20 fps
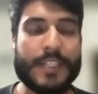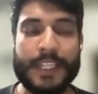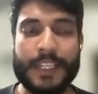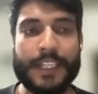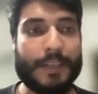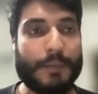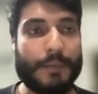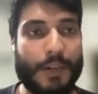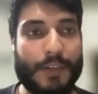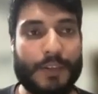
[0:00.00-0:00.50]
he's
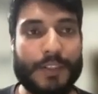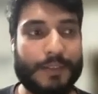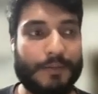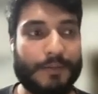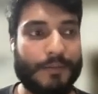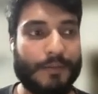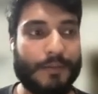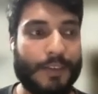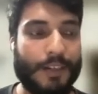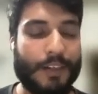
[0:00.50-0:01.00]
thinking about
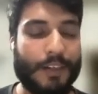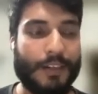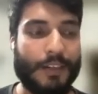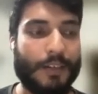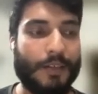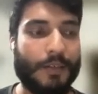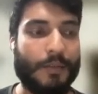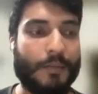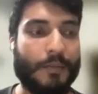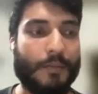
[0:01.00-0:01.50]

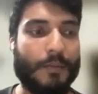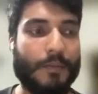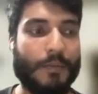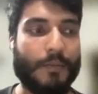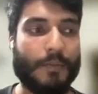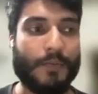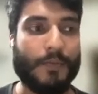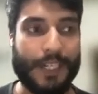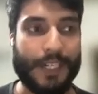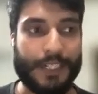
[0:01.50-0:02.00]

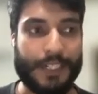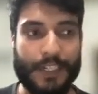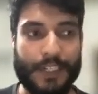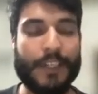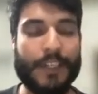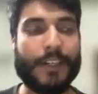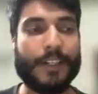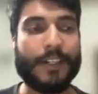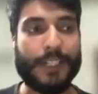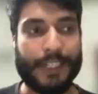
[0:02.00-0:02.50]

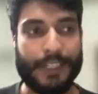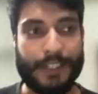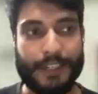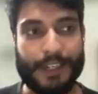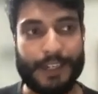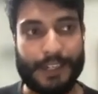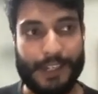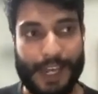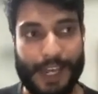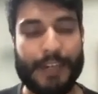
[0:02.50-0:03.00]
that there
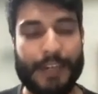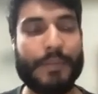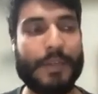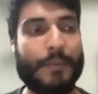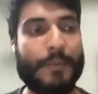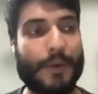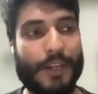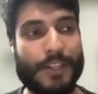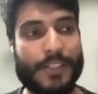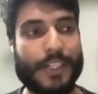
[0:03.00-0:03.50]

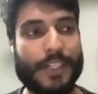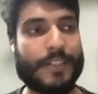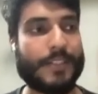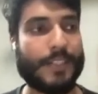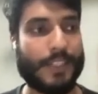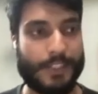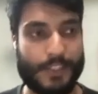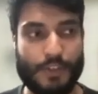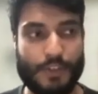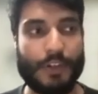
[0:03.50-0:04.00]
can be
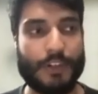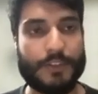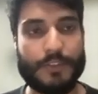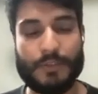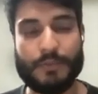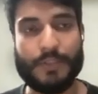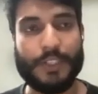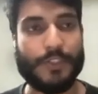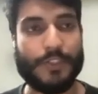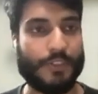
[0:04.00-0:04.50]
projects, as you
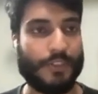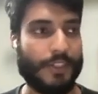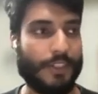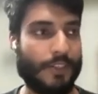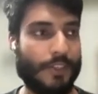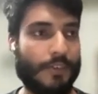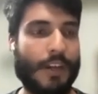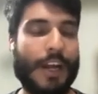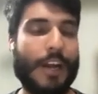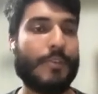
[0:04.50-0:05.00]
also
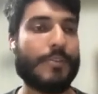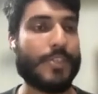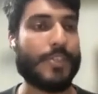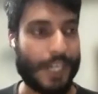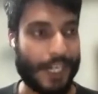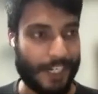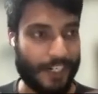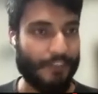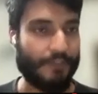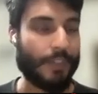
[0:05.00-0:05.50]
mentioned, you know,
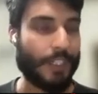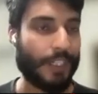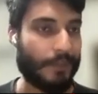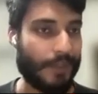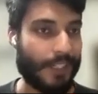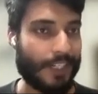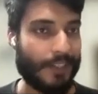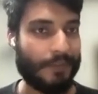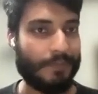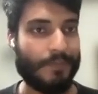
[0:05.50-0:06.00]
outside of
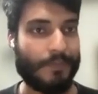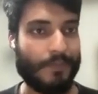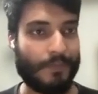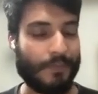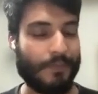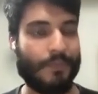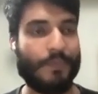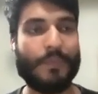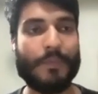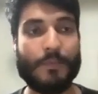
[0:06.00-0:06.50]
Wikimedia
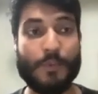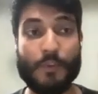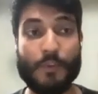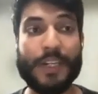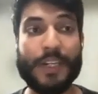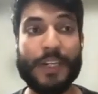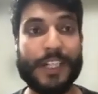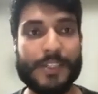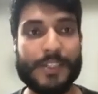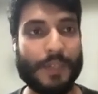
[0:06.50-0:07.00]

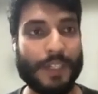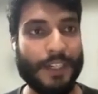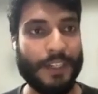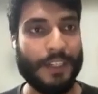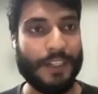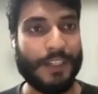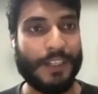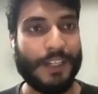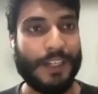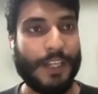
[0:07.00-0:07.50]
movement as
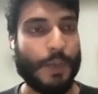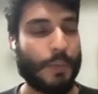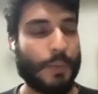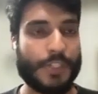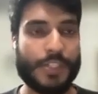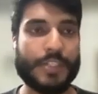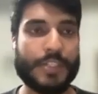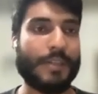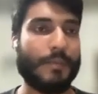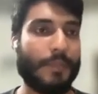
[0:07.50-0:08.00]
well,
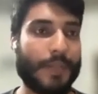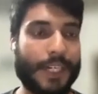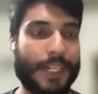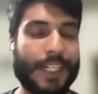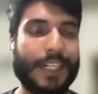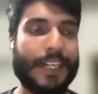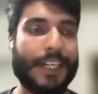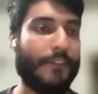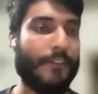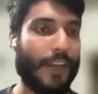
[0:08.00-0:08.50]
which is
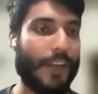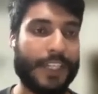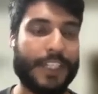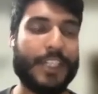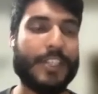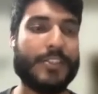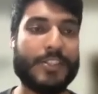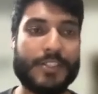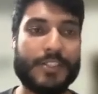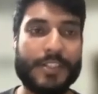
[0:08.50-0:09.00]
completely
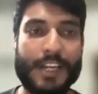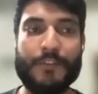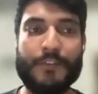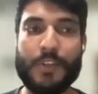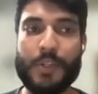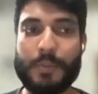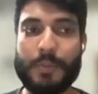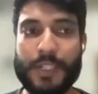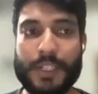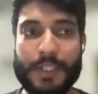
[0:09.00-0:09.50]
fine. You just
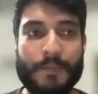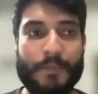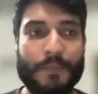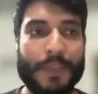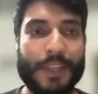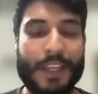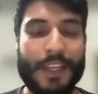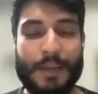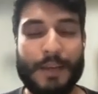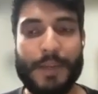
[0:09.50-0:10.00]
have to be
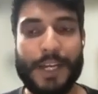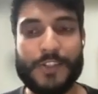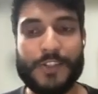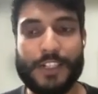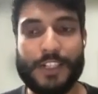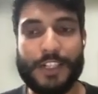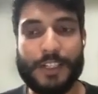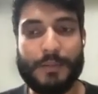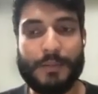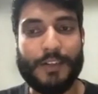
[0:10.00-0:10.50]

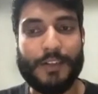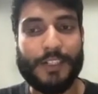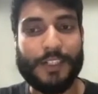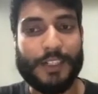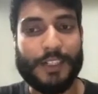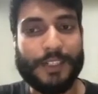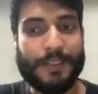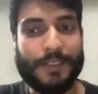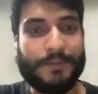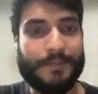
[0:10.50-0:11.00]
passionate about
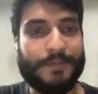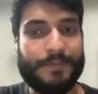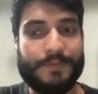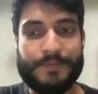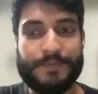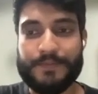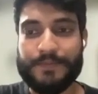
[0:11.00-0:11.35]
it.